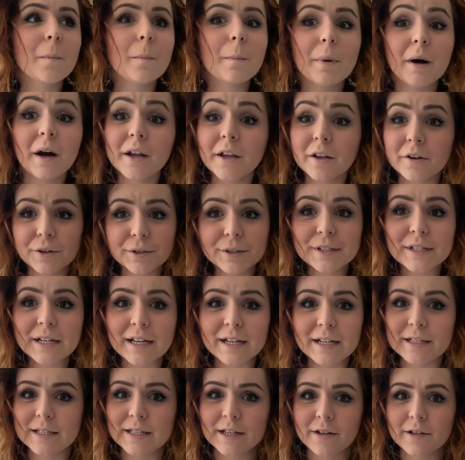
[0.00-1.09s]
but you got to
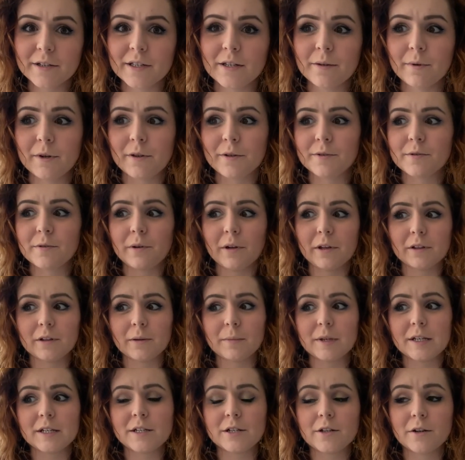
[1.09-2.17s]
take it seriously when you're sorting them
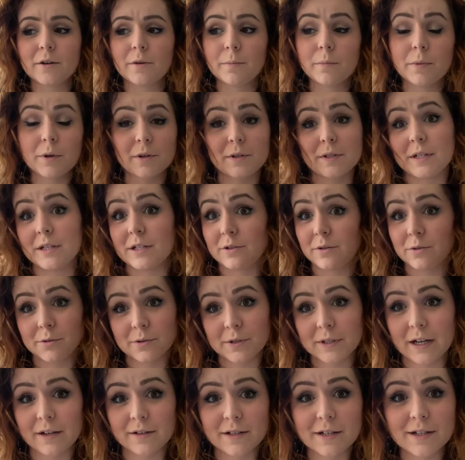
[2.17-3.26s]
into books into Hogwarts
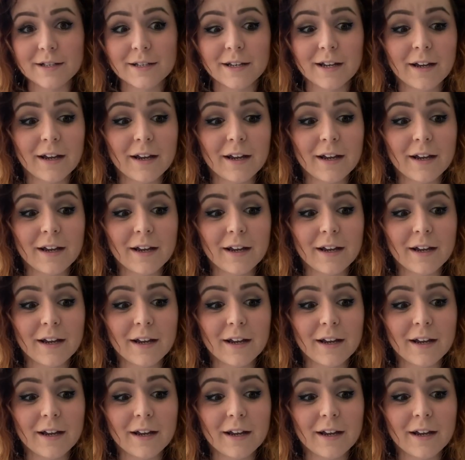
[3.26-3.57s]
houses.